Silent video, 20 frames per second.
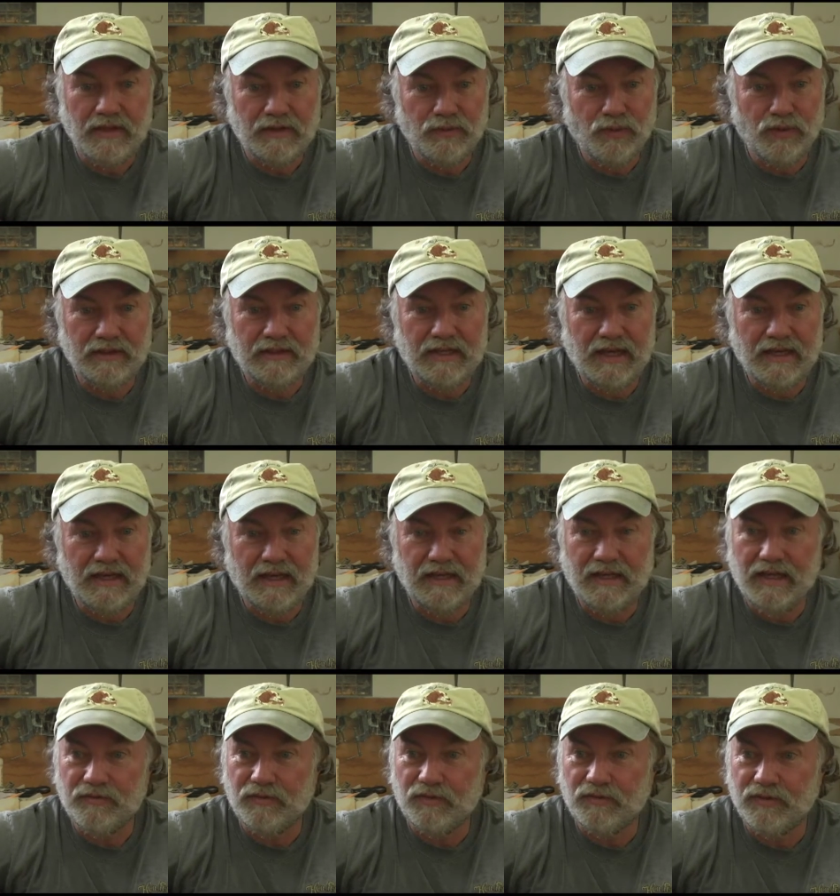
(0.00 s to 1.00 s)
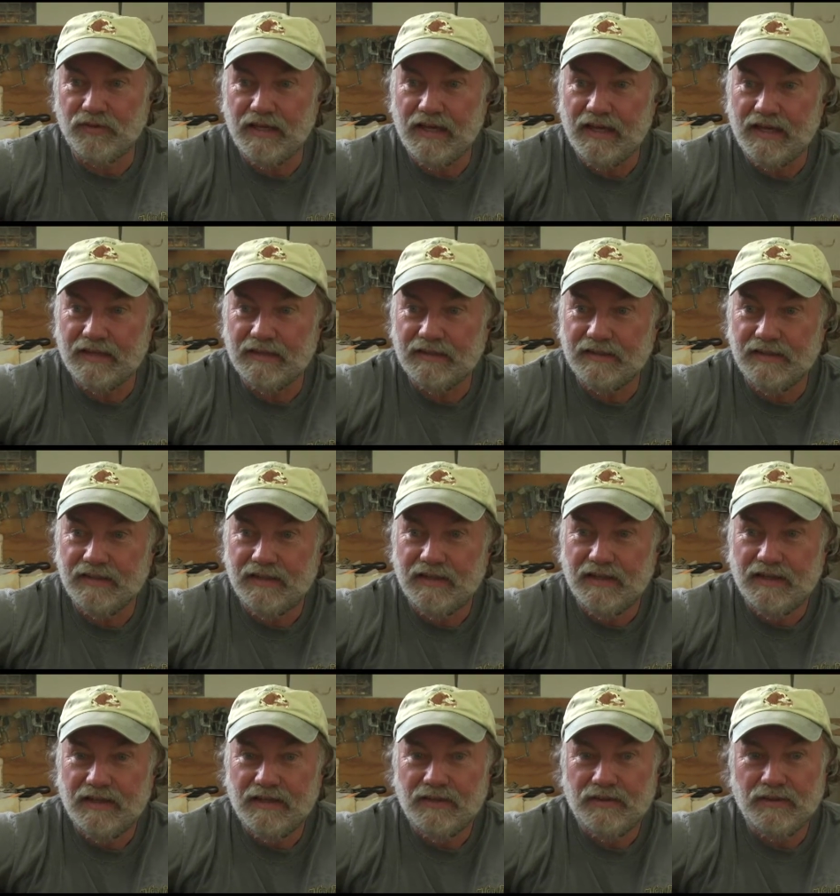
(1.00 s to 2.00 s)
One thing I never forget,
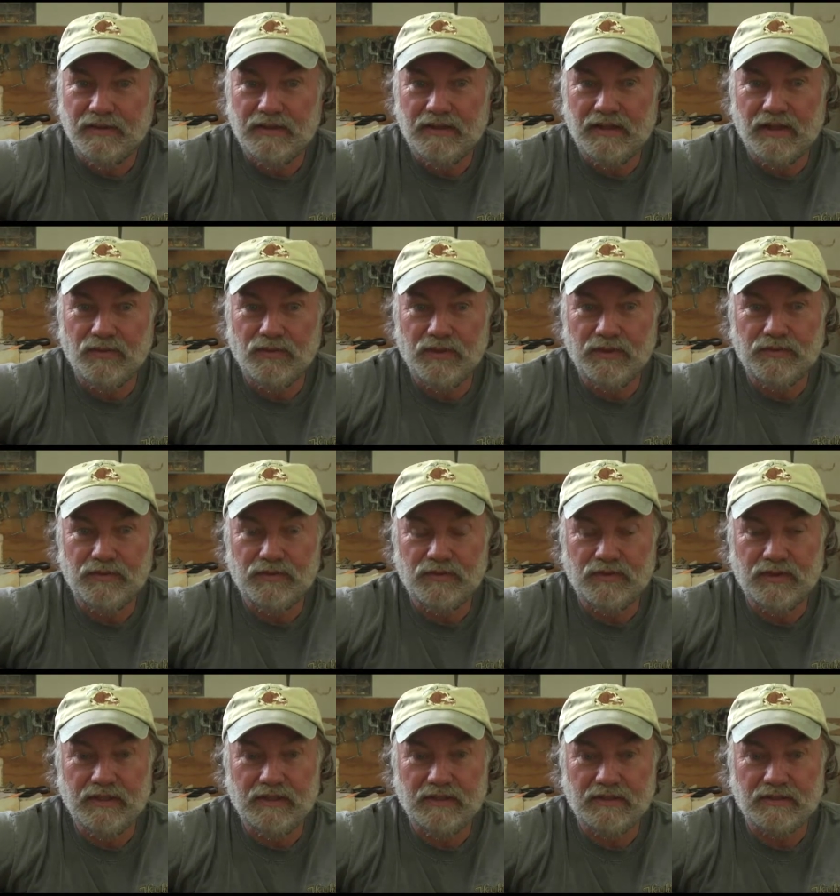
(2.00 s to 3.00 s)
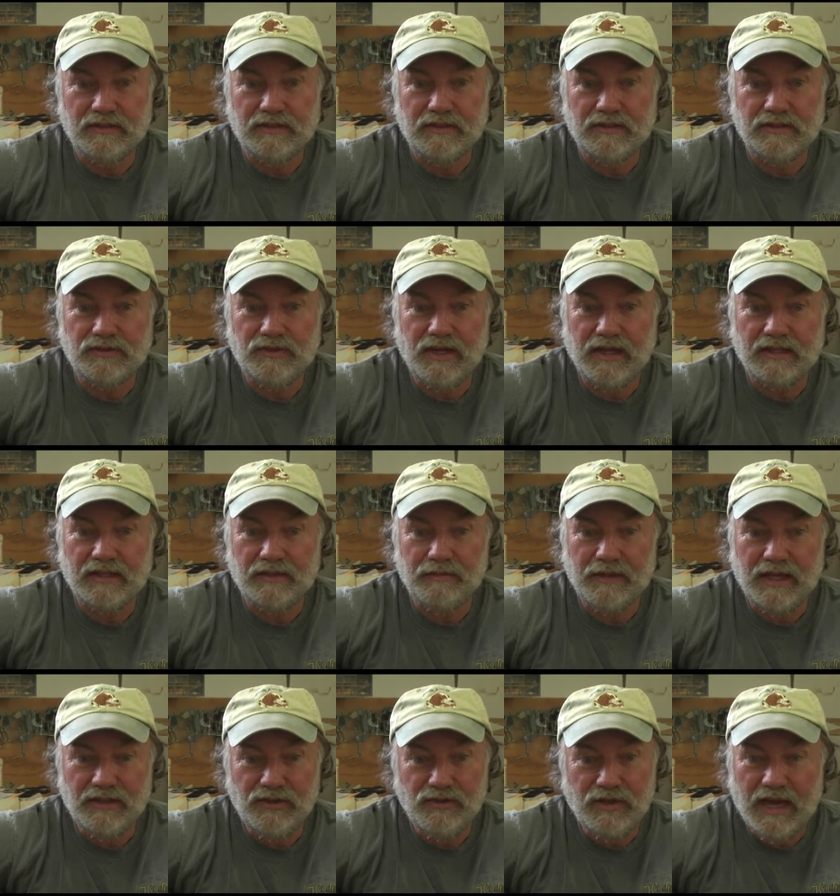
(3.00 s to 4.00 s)
you know, we were real strict
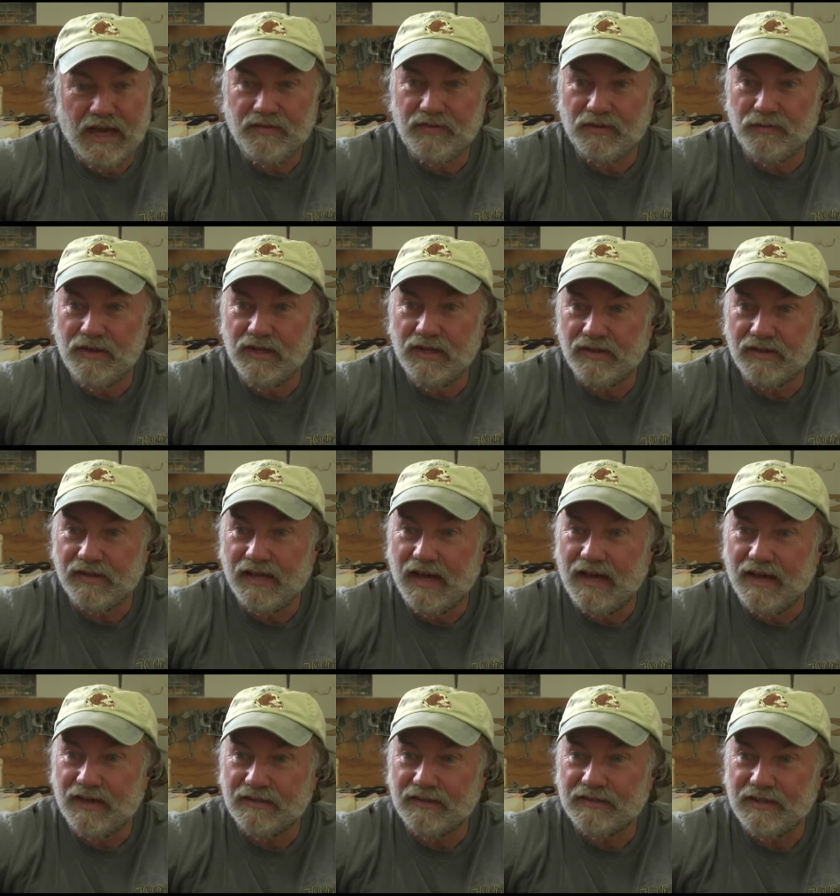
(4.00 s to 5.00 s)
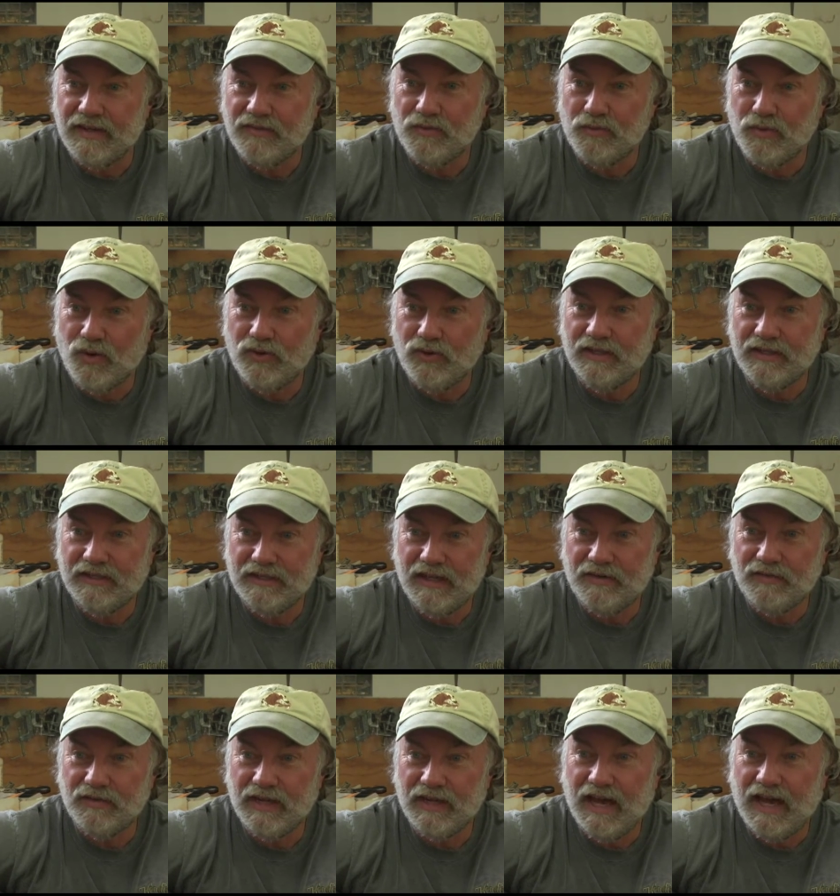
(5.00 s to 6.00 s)
about, you have to milk cows every morning
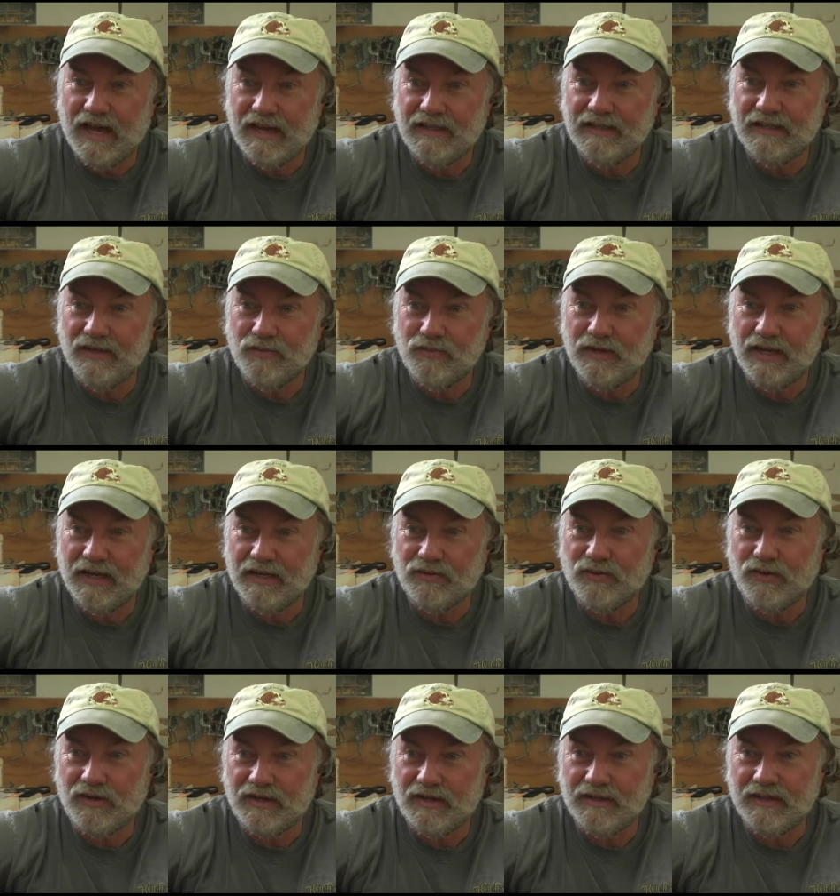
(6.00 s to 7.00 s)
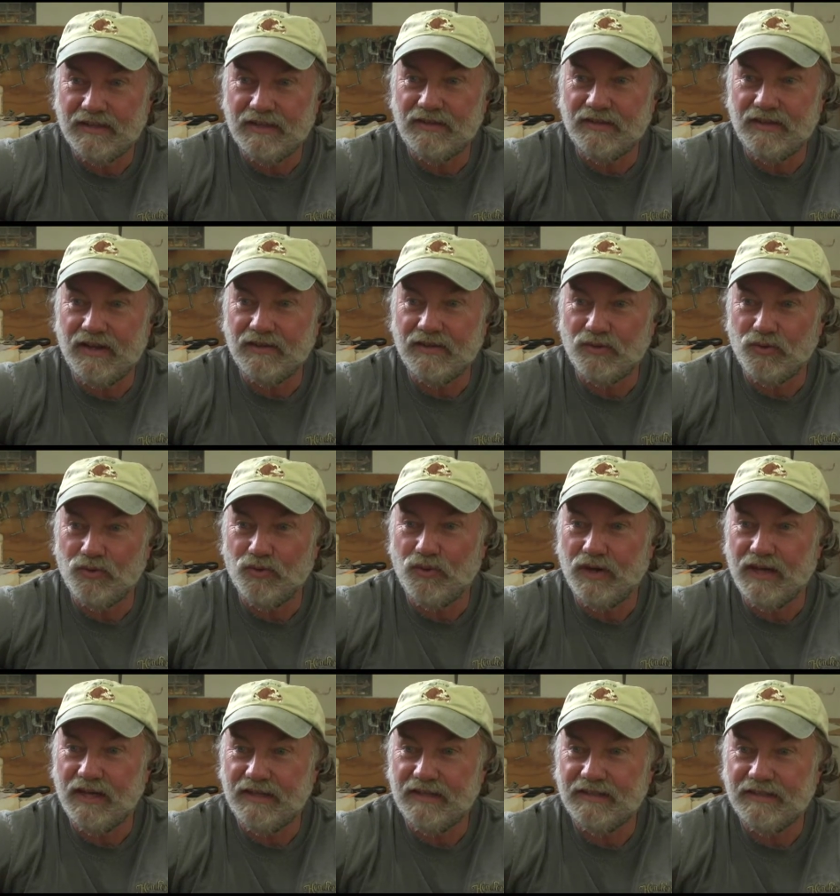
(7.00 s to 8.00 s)
every night. It don't matter what. Now, they're not going to
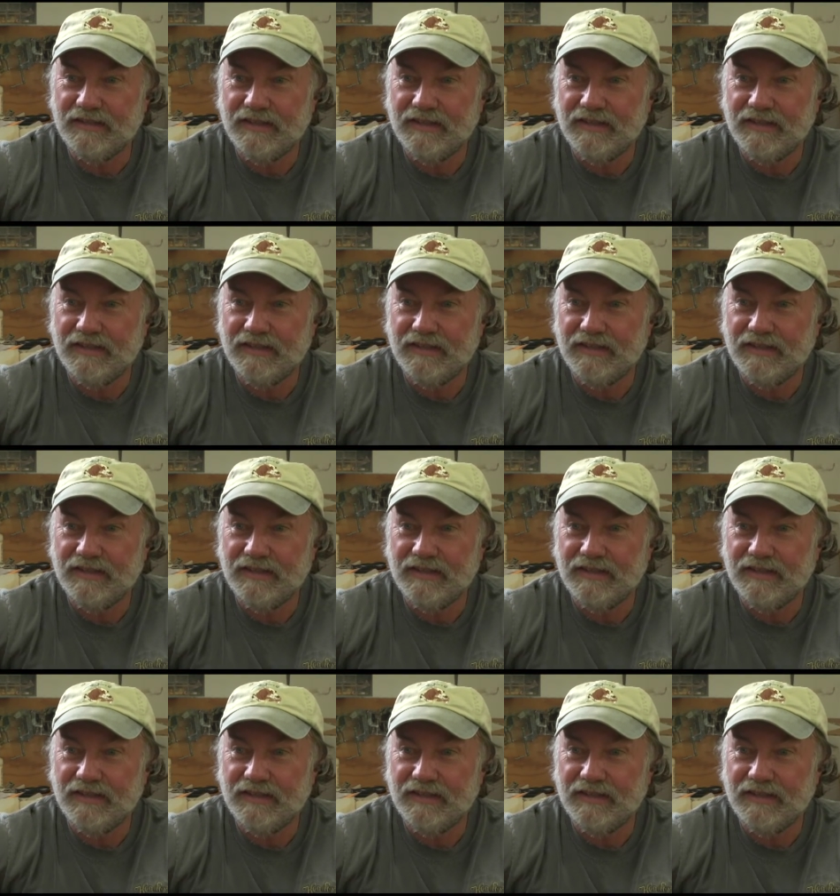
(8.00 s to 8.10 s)
wait